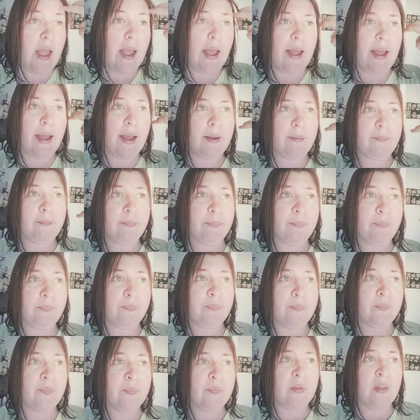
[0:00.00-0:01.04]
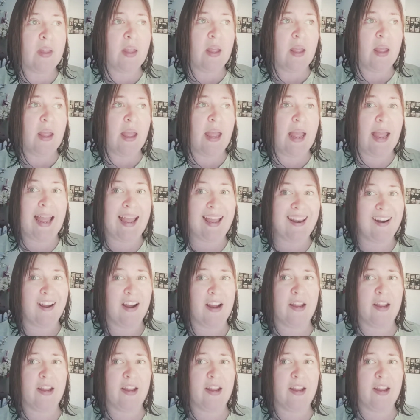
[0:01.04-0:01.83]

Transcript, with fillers: Um, And